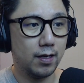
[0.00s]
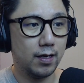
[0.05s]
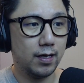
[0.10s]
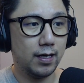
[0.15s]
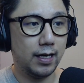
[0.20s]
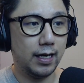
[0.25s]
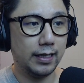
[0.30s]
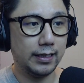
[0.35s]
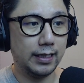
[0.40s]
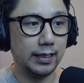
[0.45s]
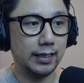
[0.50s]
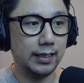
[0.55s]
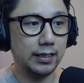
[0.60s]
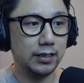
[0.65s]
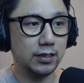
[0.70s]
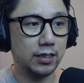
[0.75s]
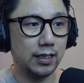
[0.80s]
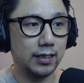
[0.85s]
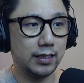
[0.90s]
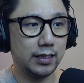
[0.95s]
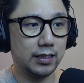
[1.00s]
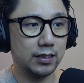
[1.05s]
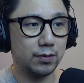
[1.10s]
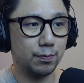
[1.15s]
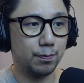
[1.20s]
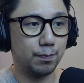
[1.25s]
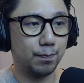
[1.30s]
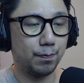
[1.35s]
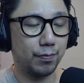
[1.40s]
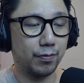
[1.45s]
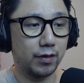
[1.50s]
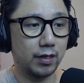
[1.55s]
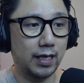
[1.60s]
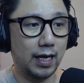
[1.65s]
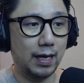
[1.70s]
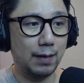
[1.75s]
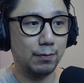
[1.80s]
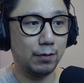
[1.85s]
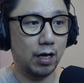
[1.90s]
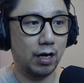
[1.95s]
And then inside this
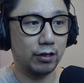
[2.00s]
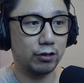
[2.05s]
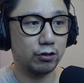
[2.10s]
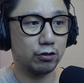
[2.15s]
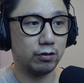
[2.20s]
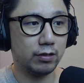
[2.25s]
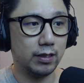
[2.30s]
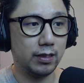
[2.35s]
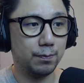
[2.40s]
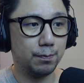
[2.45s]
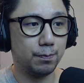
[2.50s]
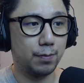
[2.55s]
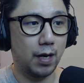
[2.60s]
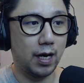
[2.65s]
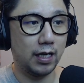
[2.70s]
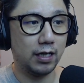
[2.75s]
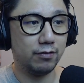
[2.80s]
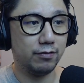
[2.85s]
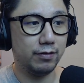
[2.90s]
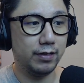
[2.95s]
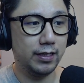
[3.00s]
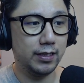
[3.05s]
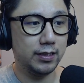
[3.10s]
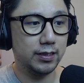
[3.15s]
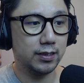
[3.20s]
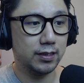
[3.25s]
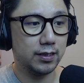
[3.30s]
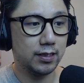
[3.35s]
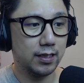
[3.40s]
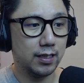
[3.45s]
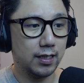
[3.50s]
game directory, binaries,